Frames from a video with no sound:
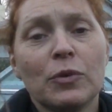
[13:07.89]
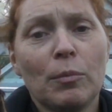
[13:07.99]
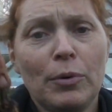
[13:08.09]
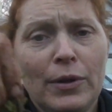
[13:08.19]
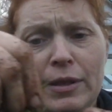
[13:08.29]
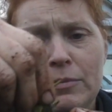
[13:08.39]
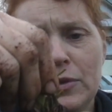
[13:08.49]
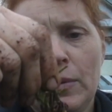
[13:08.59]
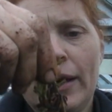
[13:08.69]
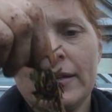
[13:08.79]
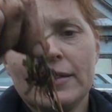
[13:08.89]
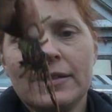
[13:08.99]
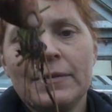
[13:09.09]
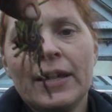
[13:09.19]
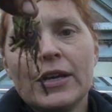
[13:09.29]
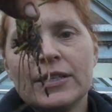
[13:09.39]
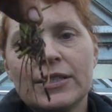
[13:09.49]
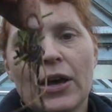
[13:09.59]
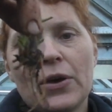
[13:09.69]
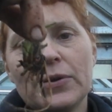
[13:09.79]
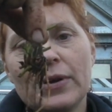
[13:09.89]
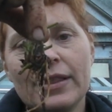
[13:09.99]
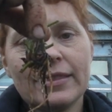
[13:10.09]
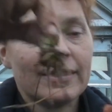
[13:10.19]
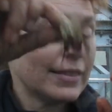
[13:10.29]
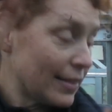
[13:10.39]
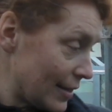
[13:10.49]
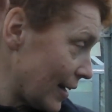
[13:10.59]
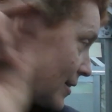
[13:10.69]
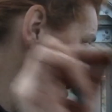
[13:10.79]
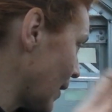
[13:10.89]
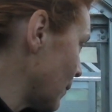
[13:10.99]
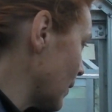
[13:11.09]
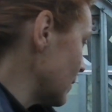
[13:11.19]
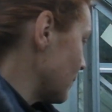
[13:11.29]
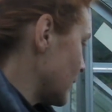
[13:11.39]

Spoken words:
not putting them to waste. So there's that one.